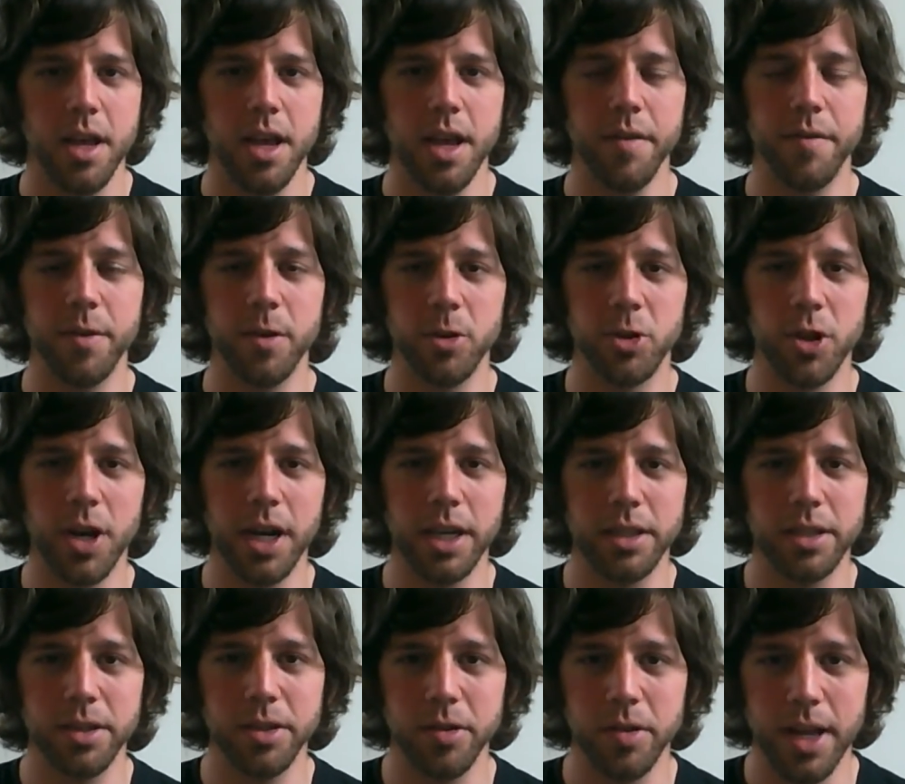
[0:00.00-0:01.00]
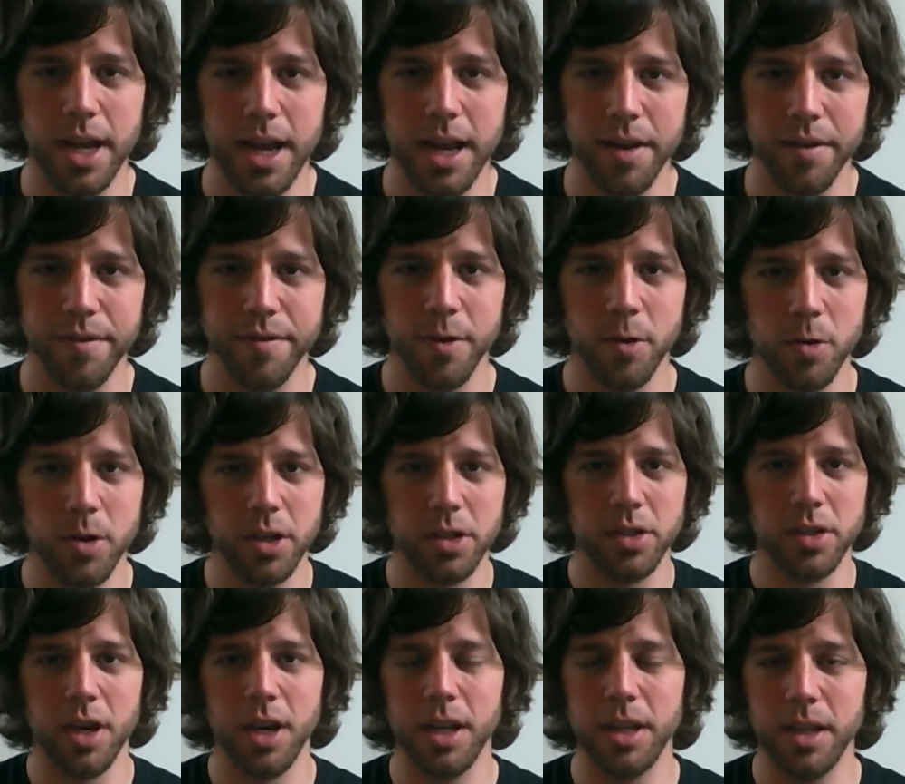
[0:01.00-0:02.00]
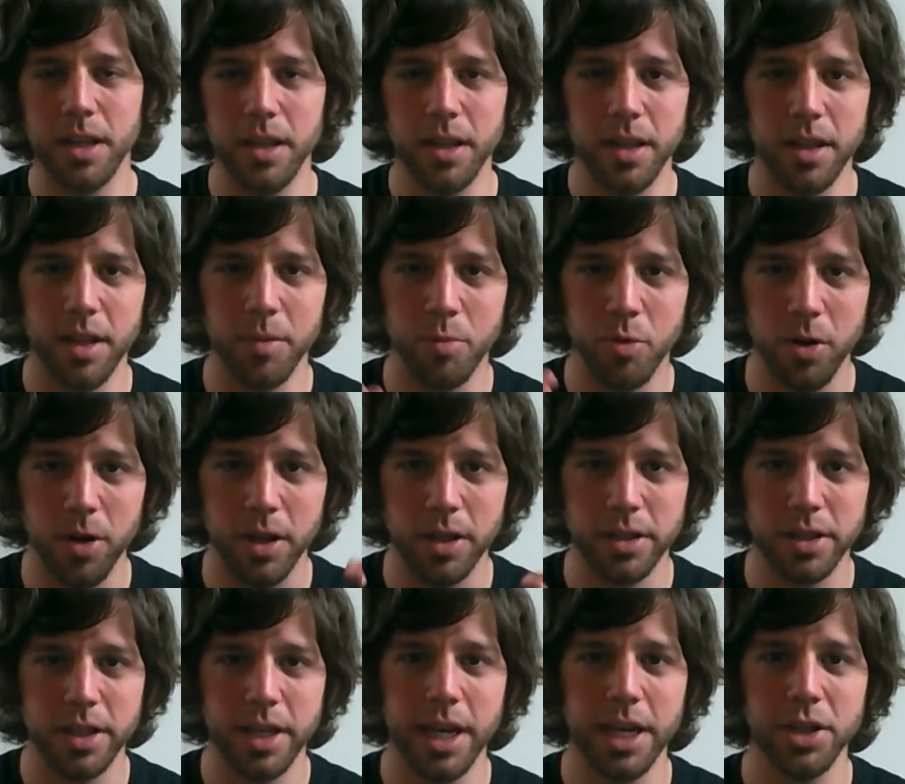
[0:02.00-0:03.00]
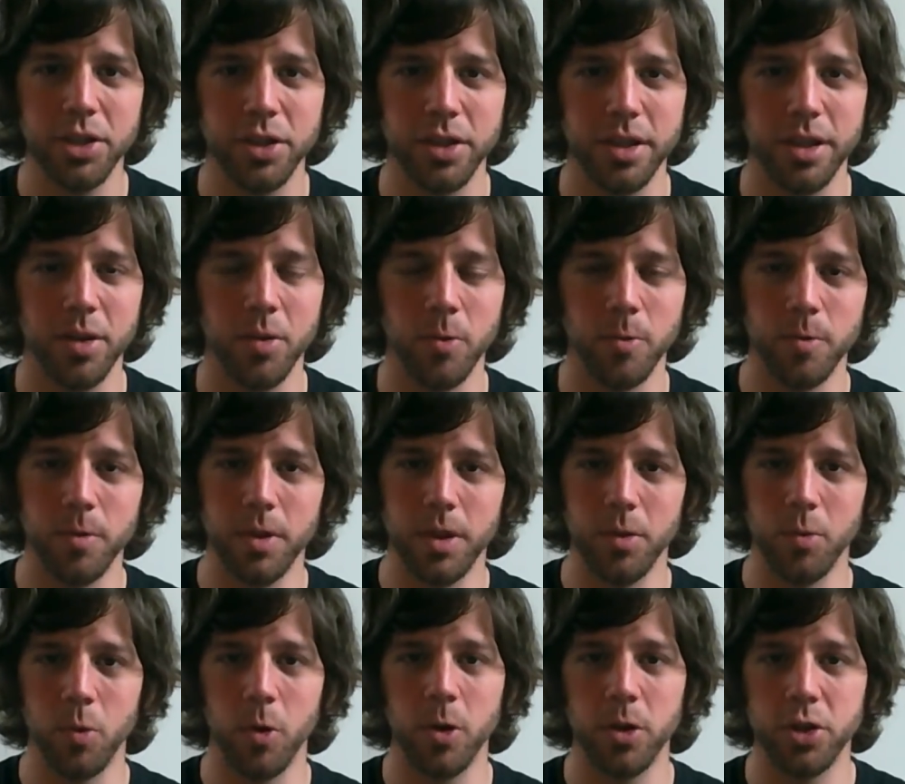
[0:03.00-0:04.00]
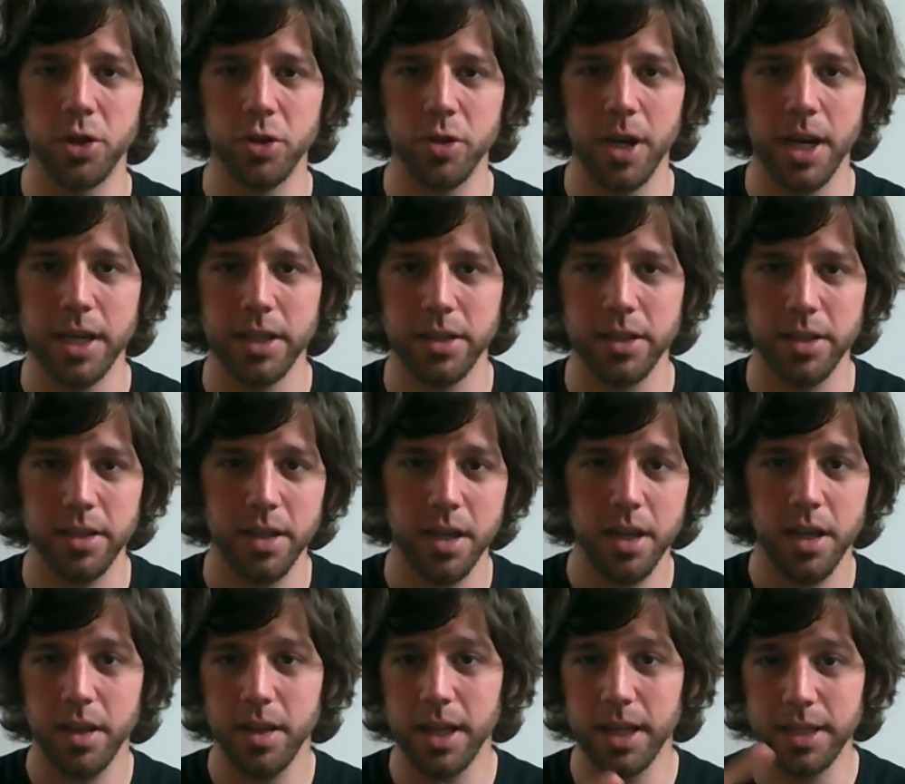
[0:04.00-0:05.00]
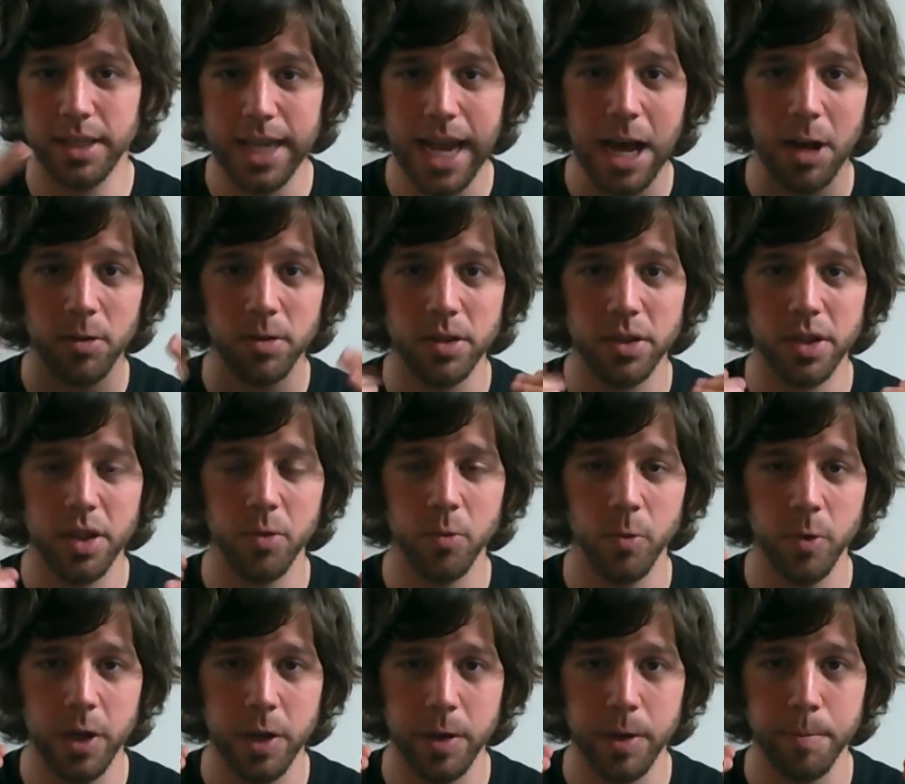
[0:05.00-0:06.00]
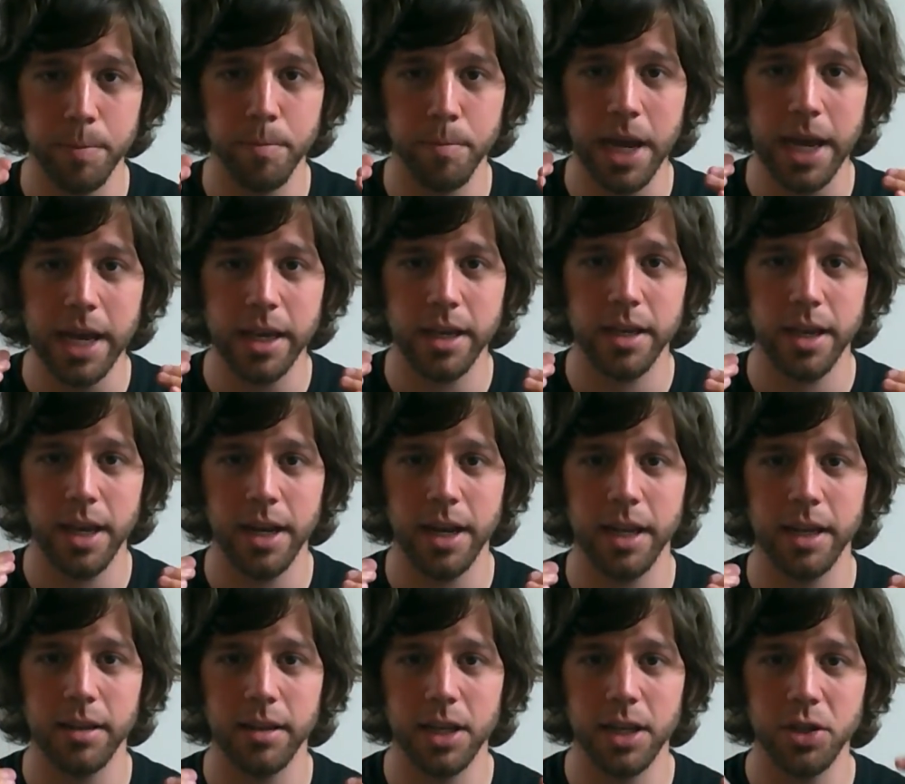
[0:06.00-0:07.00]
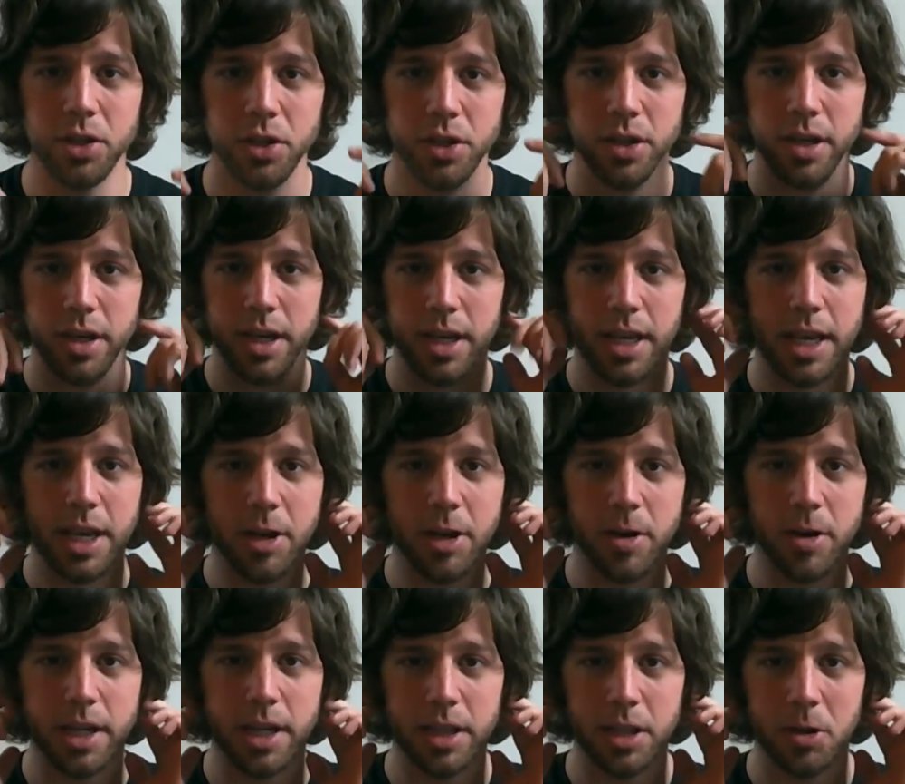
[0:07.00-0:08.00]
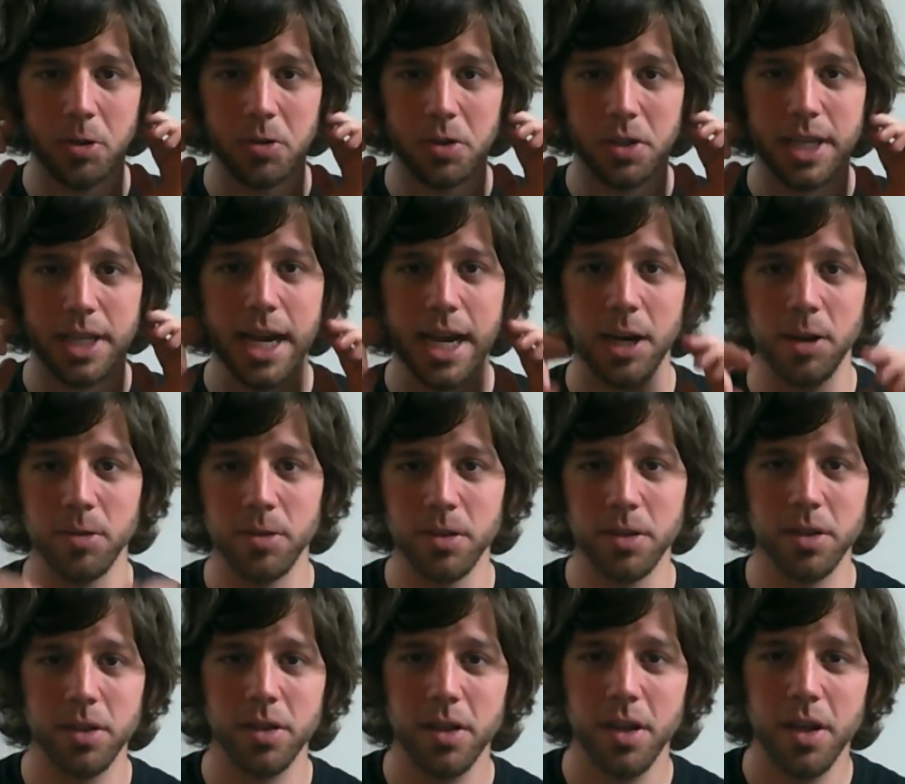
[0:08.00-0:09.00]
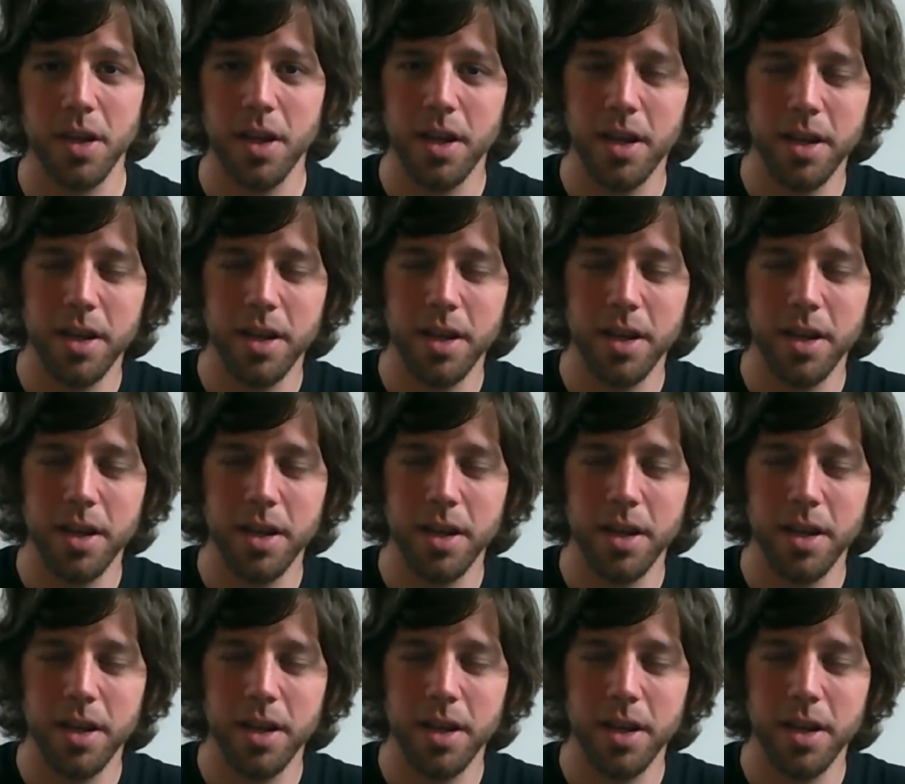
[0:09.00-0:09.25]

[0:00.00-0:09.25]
If you're trying to do that, focus on the pronunciation, the word stress, the sounds that we make in English, hearing those sounds.